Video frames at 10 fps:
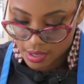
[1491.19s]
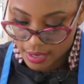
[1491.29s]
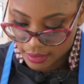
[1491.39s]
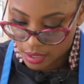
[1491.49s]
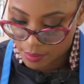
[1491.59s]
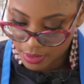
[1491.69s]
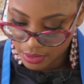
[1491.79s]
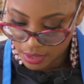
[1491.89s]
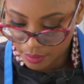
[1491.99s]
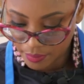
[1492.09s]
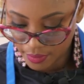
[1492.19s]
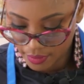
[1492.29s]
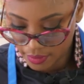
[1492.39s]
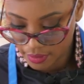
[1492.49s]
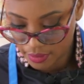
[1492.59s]
and up and up
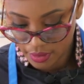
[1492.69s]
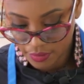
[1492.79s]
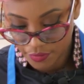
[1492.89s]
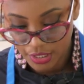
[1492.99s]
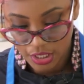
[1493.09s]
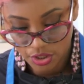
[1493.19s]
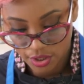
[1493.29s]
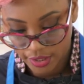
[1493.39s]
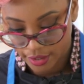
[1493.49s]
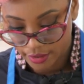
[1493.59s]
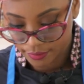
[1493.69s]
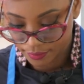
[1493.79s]
for each layer.